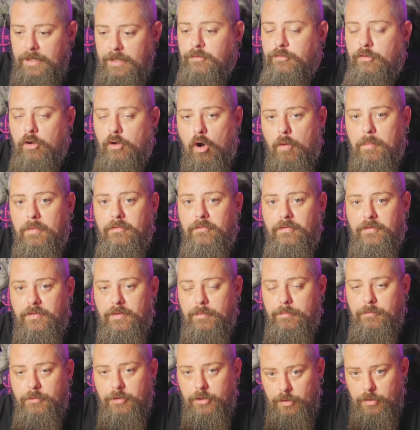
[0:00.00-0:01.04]
It is common for
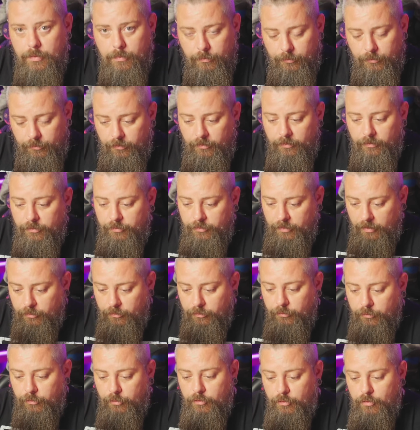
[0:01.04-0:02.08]
them to use
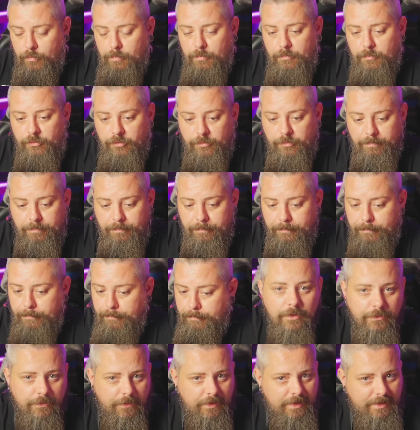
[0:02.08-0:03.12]
such terms.
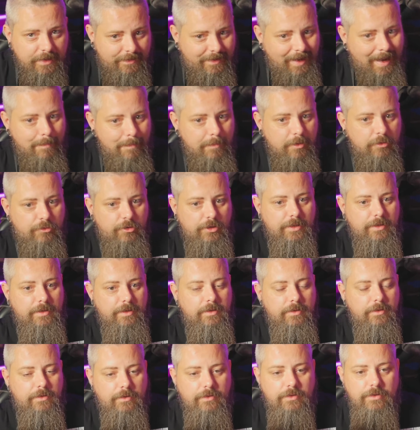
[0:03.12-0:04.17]
I think it's very
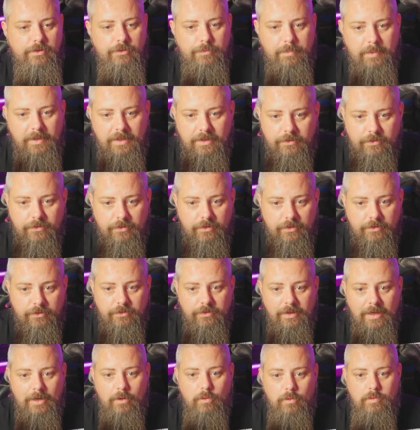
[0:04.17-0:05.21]
damaging to these
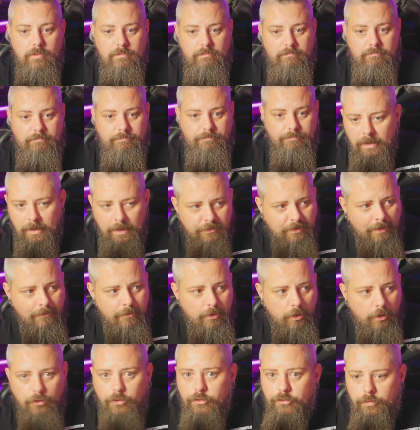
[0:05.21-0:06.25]
places. Now, let's
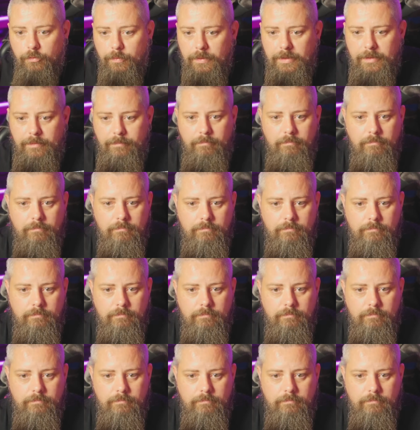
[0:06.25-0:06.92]
have a look, shall we?